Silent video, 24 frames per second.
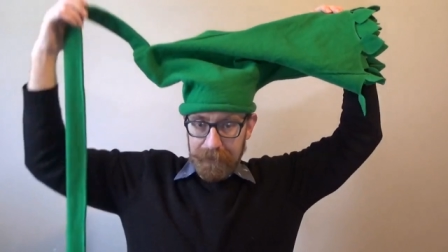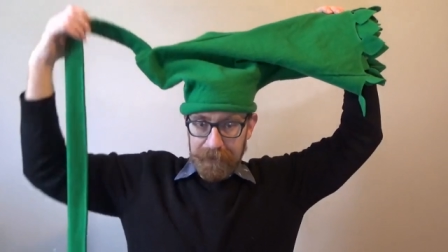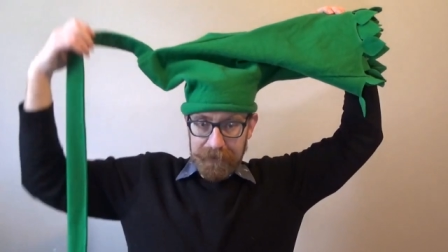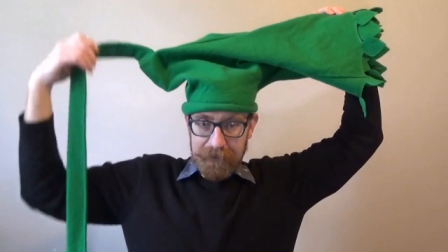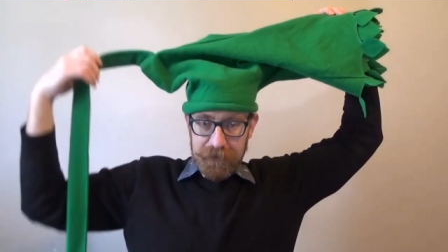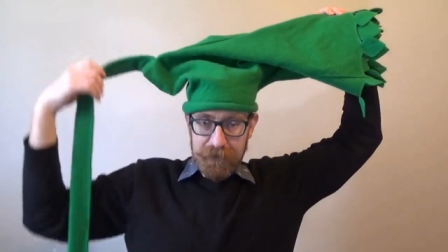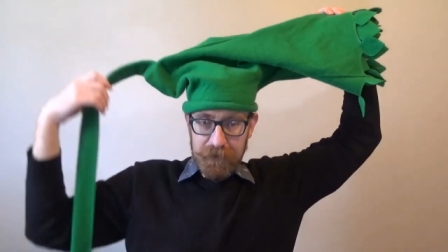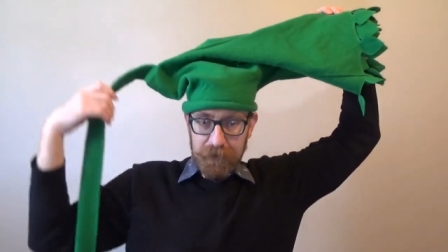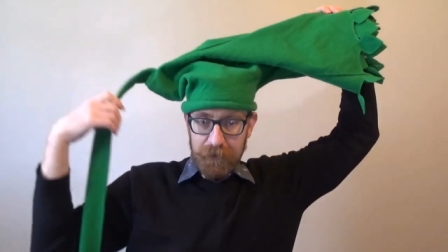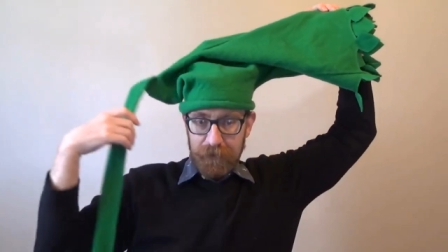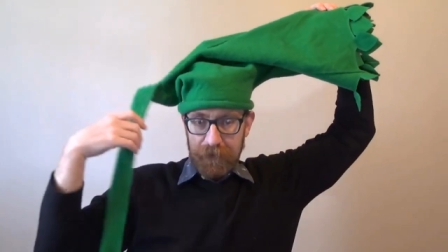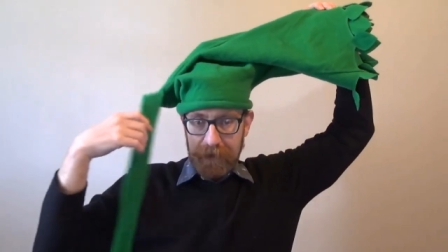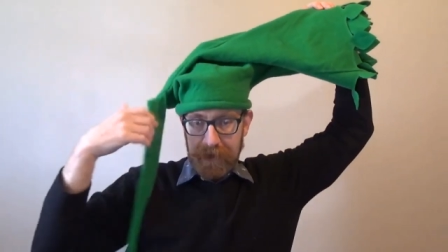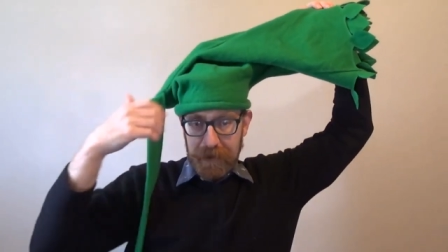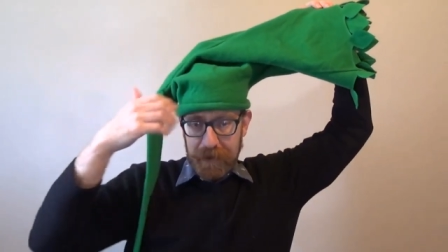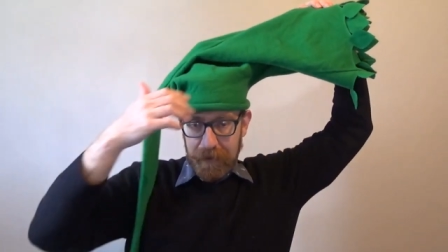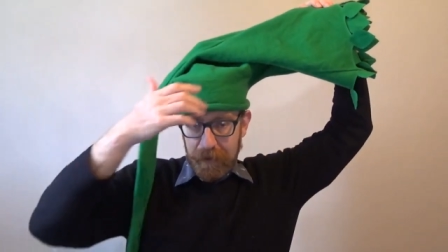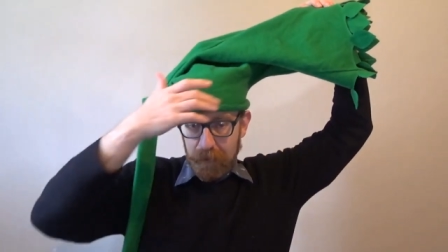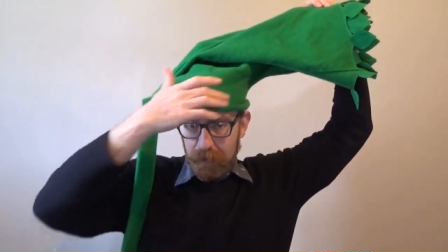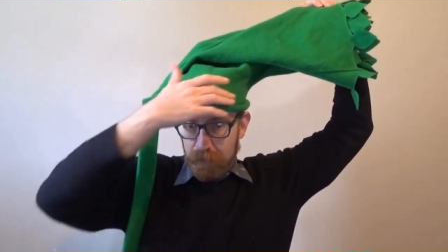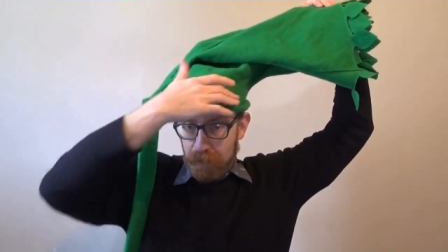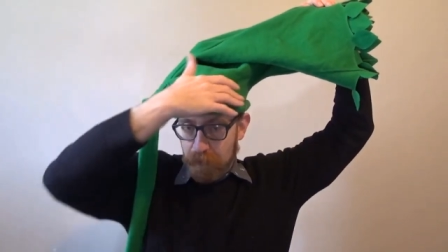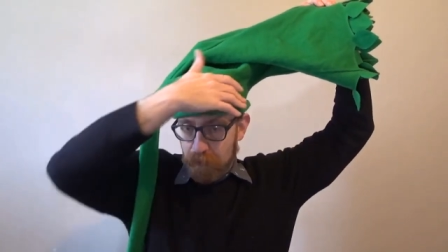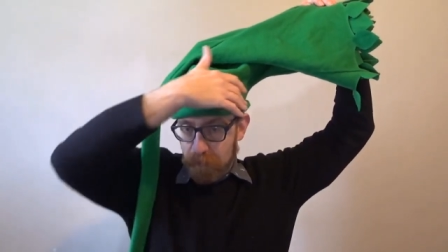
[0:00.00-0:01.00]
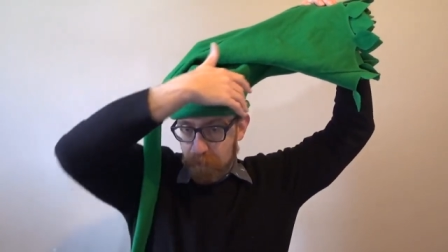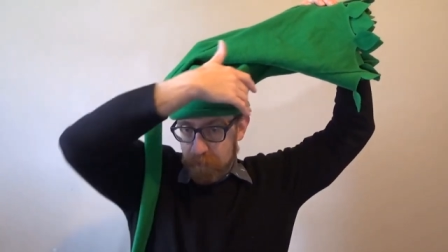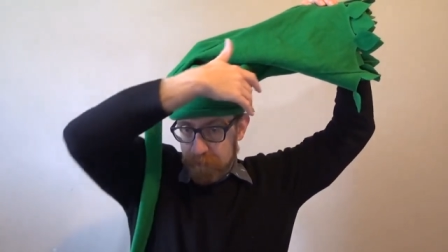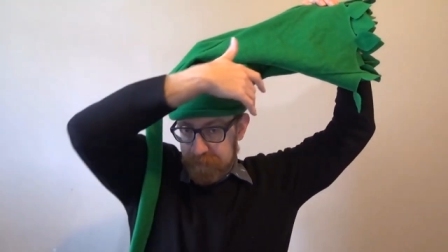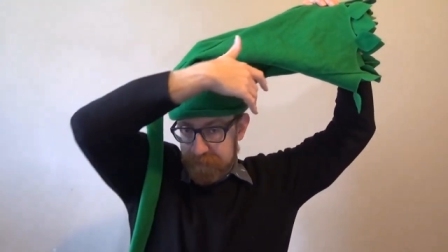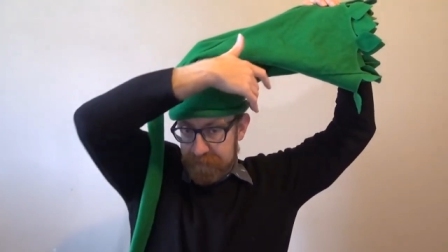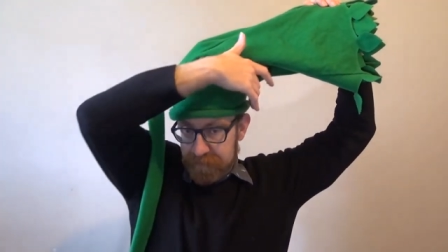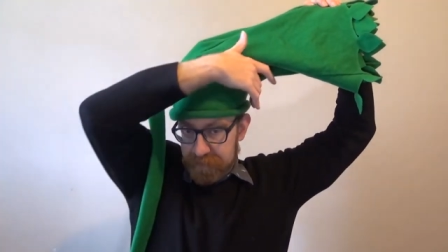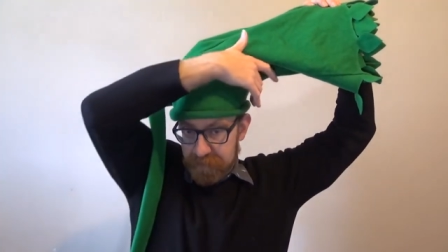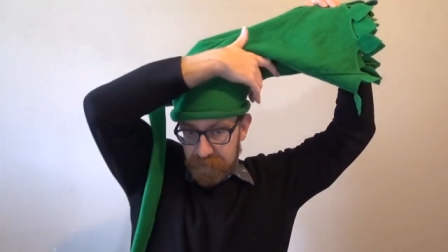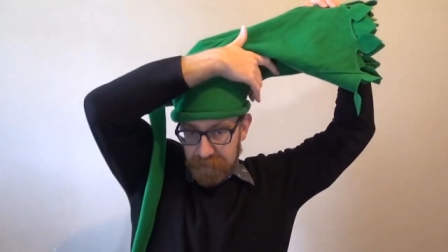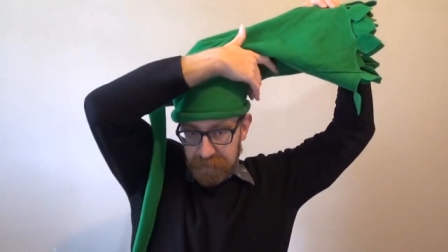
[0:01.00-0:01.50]
make sure that our roll
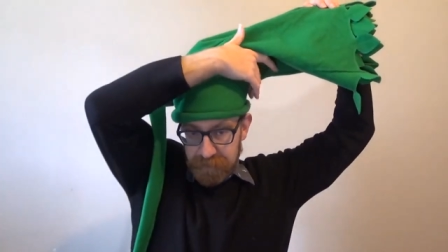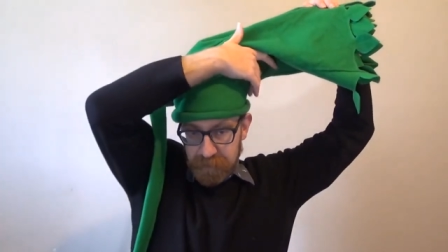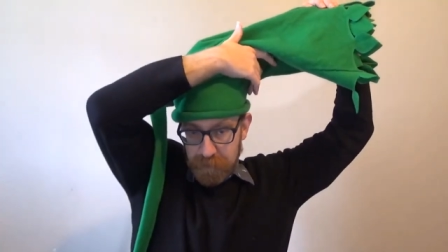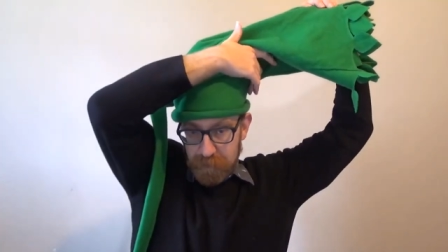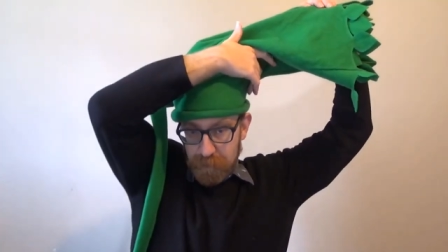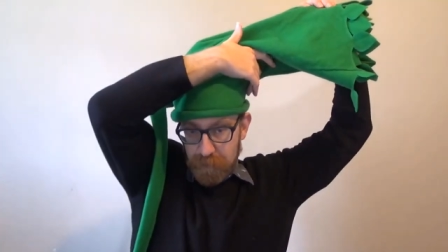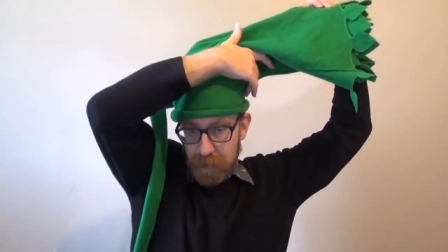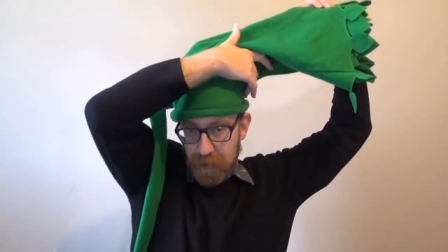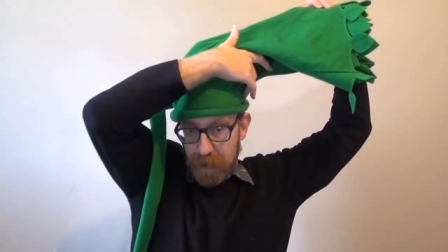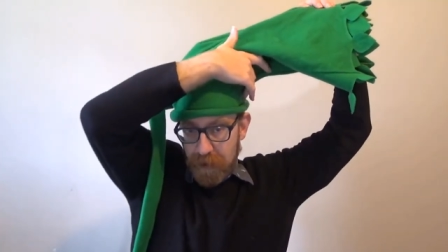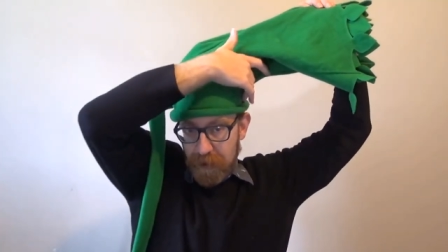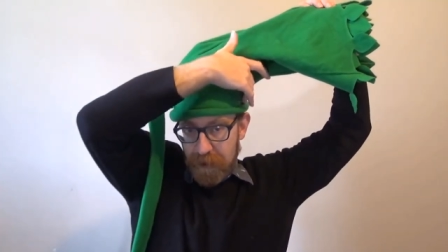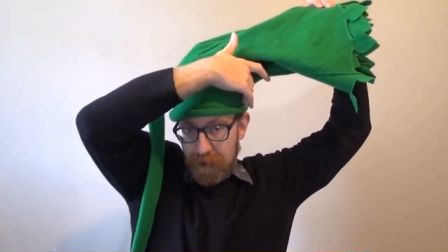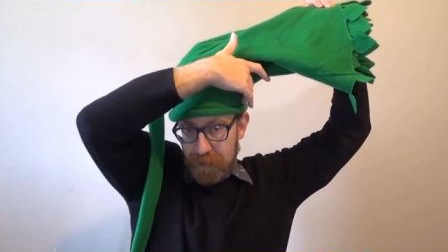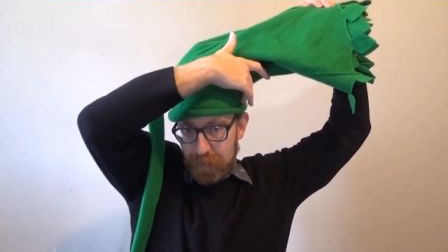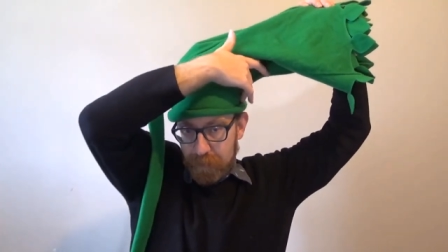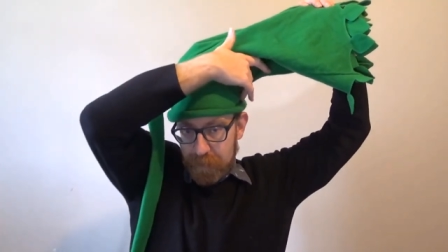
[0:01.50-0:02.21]
is not too high.